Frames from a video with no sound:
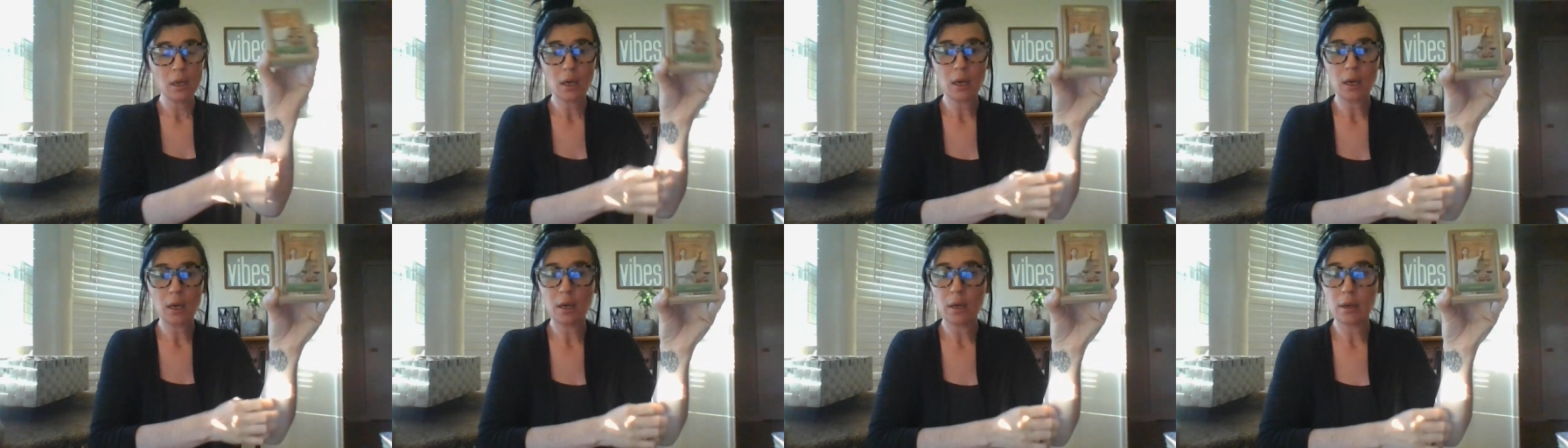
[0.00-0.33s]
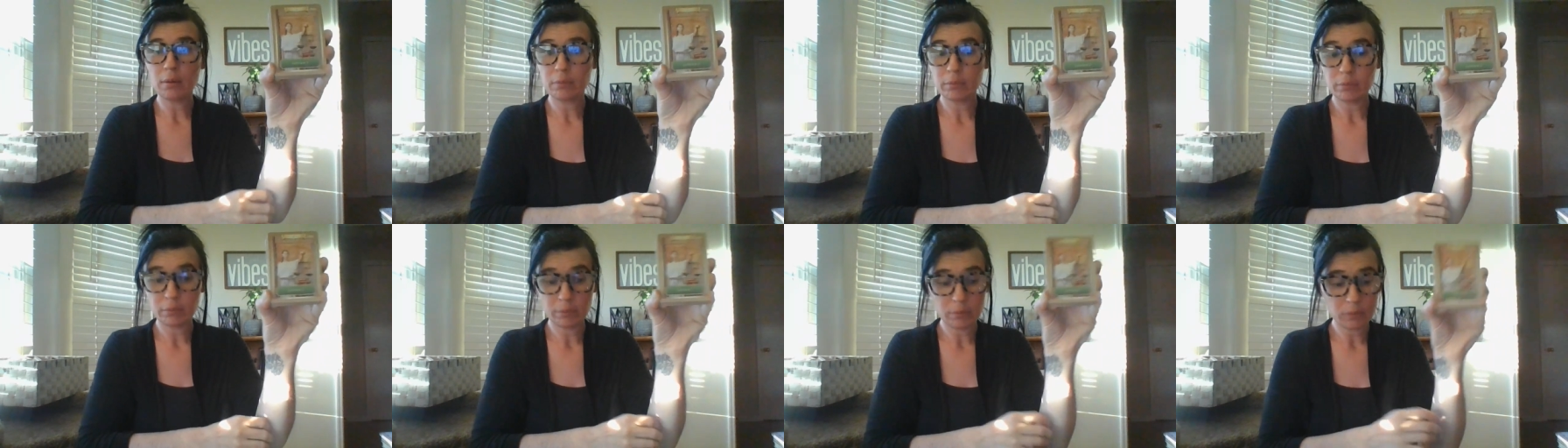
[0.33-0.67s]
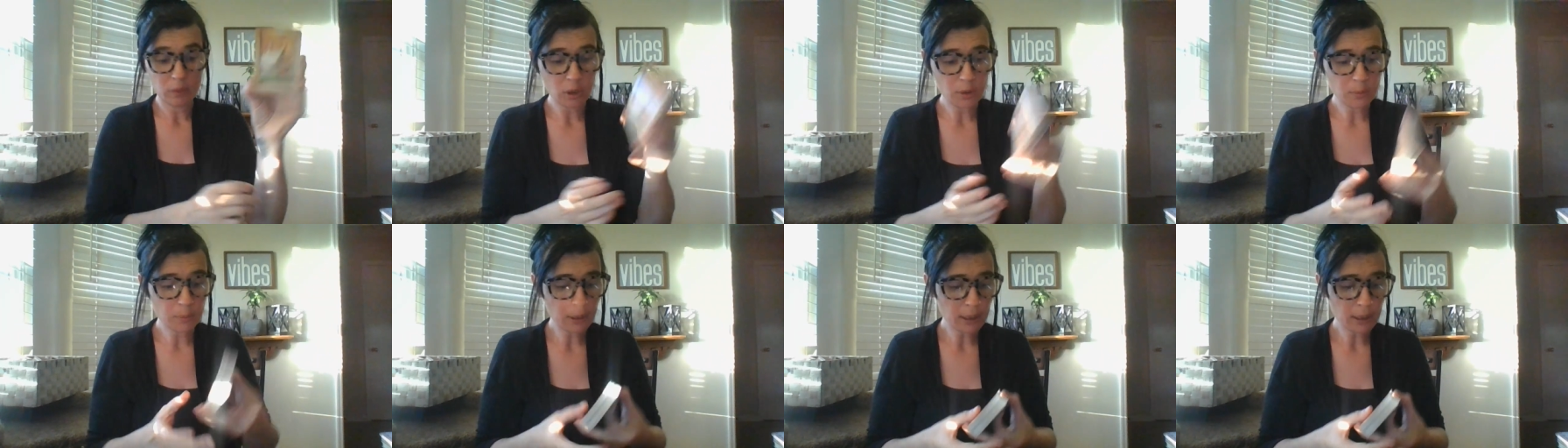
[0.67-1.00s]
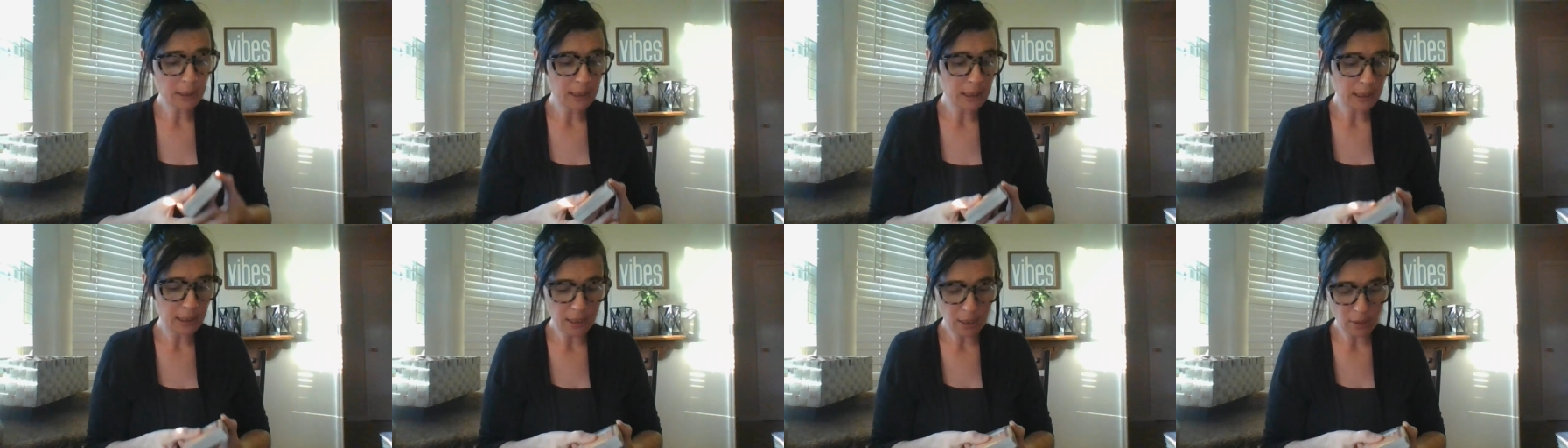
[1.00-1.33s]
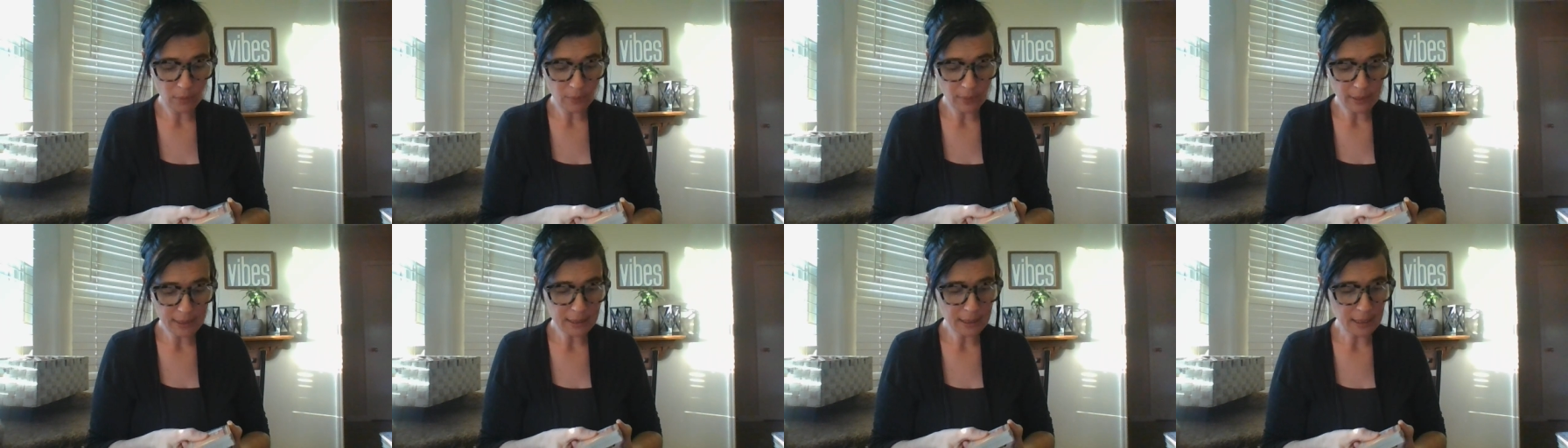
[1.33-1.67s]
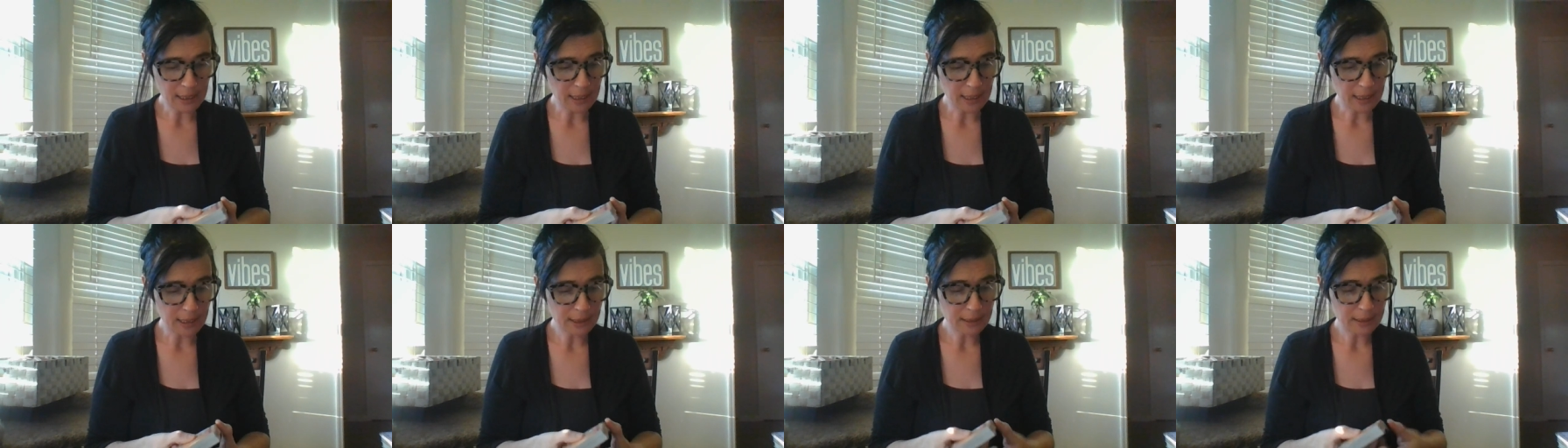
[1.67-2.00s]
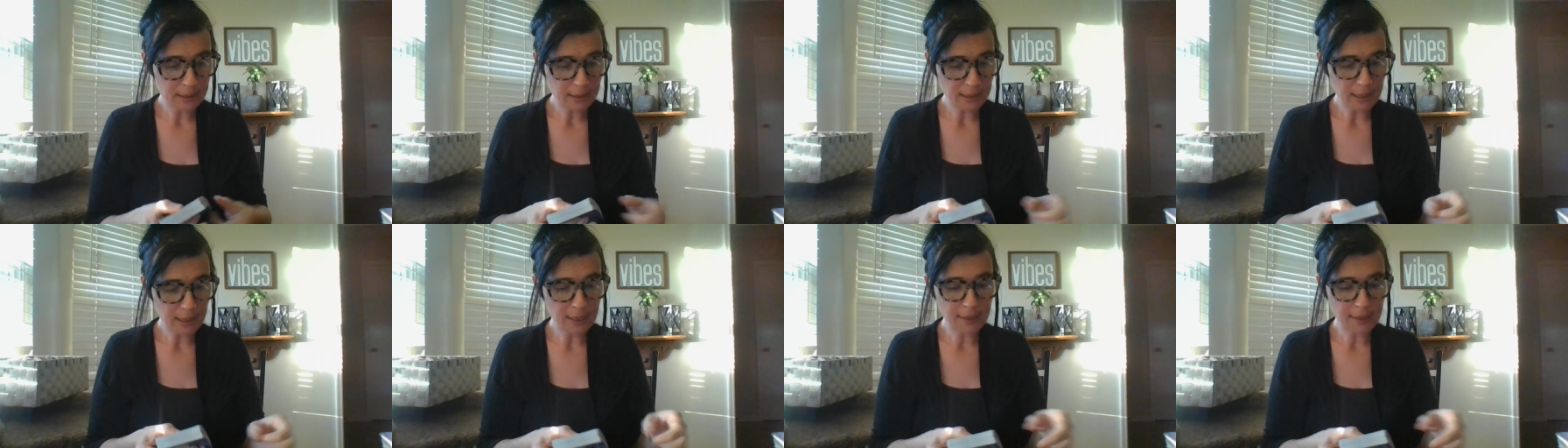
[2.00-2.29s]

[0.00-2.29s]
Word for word: Um, you plug it in how it resonates,